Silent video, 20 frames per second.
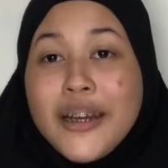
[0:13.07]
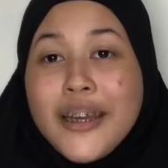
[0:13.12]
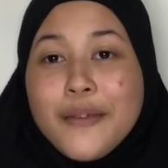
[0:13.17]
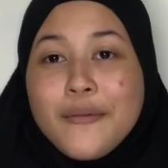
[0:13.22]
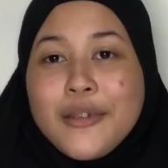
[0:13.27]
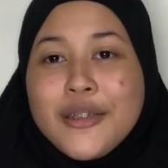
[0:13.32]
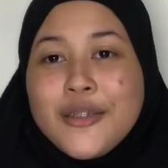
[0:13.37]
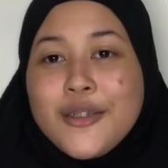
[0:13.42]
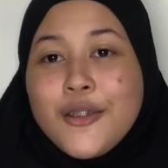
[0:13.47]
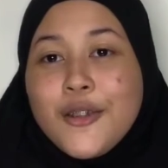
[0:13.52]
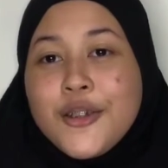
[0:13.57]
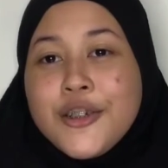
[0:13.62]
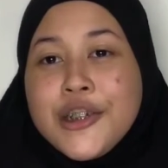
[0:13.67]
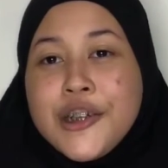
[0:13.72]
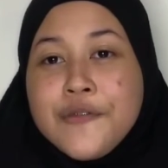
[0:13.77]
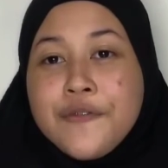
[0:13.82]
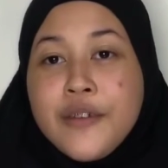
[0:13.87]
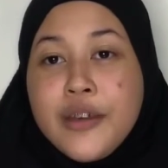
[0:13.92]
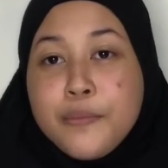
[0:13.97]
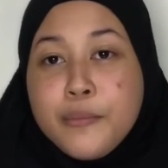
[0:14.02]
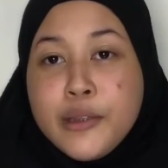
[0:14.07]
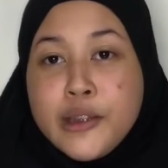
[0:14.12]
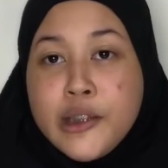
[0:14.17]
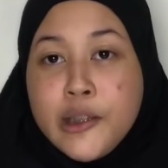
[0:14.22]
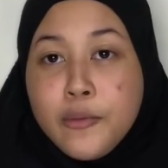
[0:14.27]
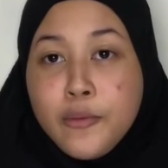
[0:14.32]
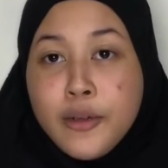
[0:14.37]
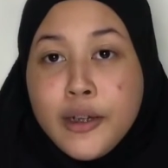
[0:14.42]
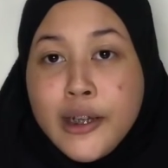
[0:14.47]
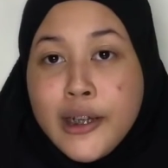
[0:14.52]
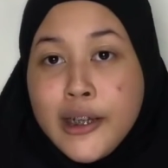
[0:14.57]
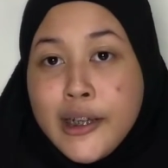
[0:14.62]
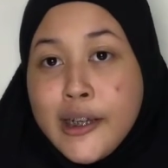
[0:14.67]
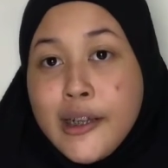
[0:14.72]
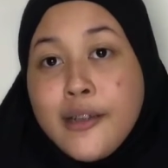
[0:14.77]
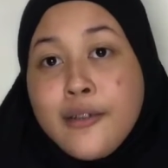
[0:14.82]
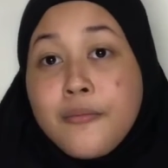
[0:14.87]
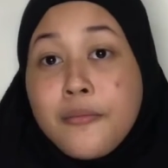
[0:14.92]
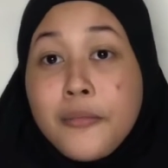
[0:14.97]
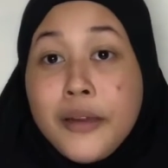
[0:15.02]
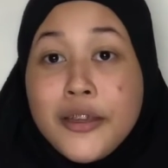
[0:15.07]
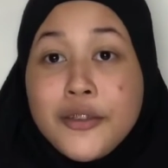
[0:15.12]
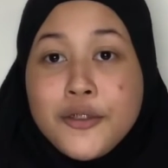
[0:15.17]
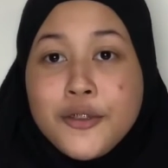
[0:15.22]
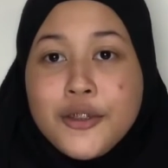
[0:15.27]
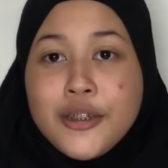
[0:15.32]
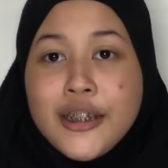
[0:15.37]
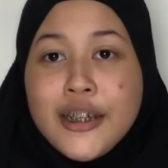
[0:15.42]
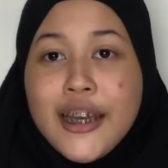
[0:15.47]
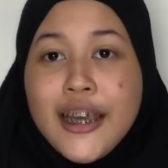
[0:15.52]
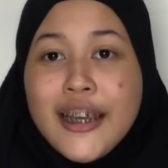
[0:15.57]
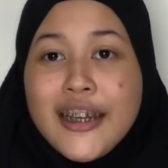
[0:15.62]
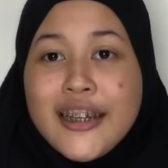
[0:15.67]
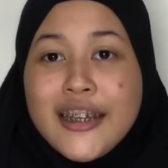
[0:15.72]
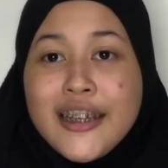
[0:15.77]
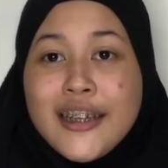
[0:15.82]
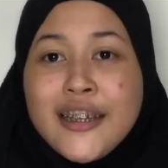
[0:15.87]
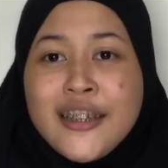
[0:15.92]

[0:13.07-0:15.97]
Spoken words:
is Nur Shafia binti Waka. My student ID is